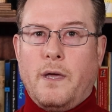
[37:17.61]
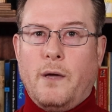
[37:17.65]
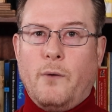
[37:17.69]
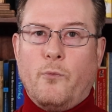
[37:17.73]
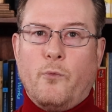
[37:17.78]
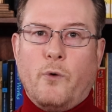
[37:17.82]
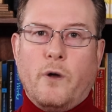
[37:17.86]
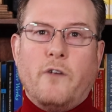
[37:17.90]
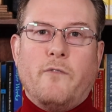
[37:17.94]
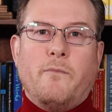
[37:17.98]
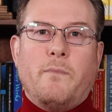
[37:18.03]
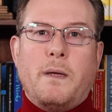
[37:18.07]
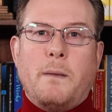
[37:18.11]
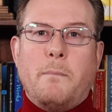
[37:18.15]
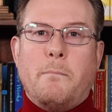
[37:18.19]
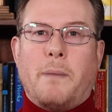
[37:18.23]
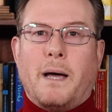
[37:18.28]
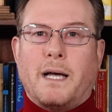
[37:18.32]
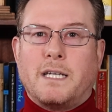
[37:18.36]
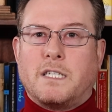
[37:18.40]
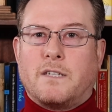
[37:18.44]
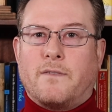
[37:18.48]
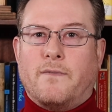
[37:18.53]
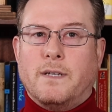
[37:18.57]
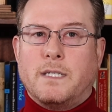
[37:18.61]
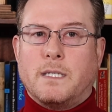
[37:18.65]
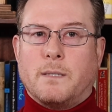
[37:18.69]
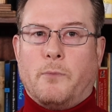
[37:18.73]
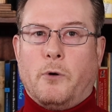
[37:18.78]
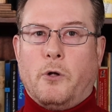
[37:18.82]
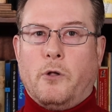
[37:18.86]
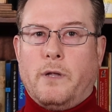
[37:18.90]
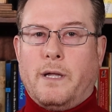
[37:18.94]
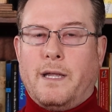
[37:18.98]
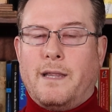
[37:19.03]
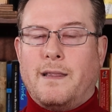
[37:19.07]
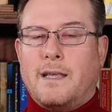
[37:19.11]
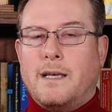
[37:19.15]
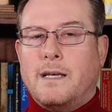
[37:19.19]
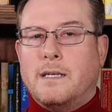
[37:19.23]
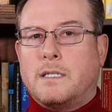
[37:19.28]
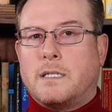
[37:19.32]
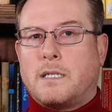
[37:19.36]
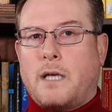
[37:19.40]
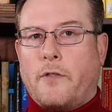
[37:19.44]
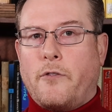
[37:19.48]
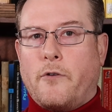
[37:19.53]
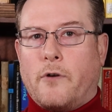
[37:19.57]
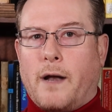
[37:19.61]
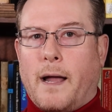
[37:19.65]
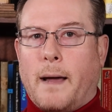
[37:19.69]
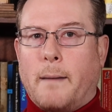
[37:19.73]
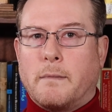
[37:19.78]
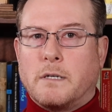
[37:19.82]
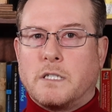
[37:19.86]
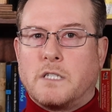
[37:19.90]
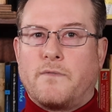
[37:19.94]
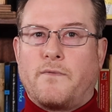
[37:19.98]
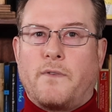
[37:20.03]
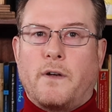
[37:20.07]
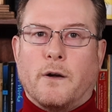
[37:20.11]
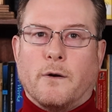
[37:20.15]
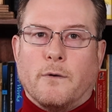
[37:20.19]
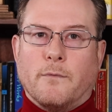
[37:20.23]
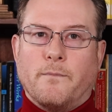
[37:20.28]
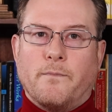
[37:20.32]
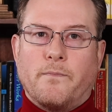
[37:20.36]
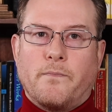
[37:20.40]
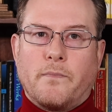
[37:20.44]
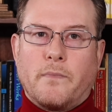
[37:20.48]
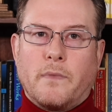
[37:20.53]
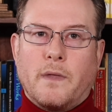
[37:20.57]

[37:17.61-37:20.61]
it would have been best visible in the southern hemisphere.